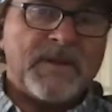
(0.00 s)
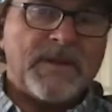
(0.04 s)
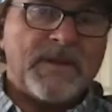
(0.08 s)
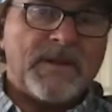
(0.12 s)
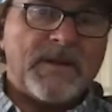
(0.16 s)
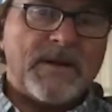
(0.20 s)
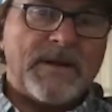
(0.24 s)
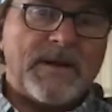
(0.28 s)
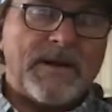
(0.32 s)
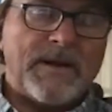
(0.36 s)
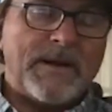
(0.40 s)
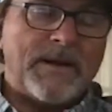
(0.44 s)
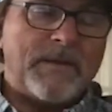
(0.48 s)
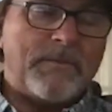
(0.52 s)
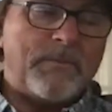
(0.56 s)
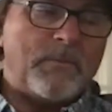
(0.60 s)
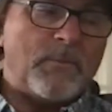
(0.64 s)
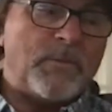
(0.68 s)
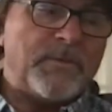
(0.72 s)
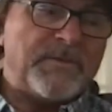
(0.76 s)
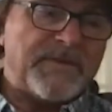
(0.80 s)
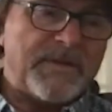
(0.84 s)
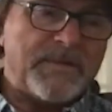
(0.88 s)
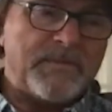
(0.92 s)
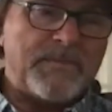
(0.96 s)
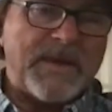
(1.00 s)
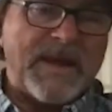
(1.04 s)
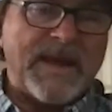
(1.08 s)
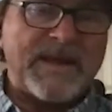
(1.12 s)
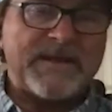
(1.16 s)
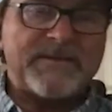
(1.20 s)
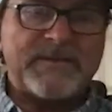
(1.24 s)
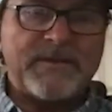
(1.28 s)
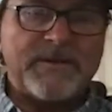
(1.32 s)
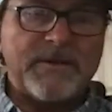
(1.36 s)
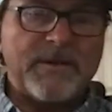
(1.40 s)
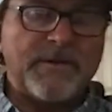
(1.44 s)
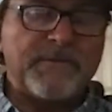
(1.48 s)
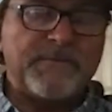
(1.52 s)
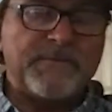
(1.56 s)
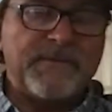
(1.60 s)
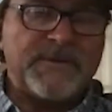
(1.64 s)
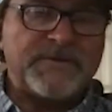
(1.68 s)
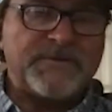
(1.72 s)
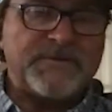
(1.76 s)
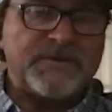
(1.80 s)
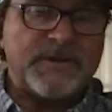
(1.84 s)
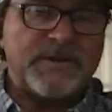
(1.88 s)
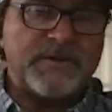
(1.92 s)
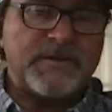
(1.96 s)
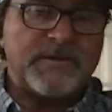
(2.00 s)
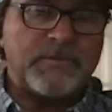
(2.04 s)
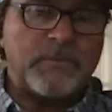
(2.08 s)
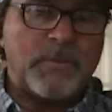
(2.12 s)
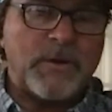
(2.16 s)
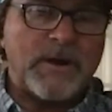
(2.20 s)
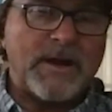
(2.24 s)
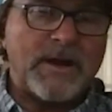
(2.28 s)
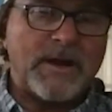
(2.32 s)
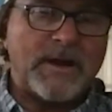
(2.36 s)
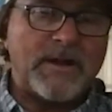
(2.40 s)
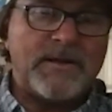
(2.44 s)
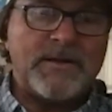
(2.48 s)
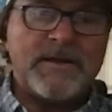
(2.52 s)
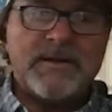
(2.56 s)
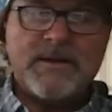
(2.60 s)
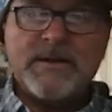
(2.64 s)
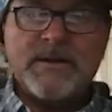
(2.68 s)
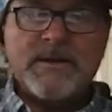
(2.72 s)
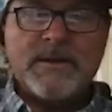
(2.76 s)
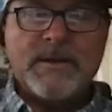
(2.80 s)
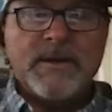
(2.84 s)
was impacting their fishing as well,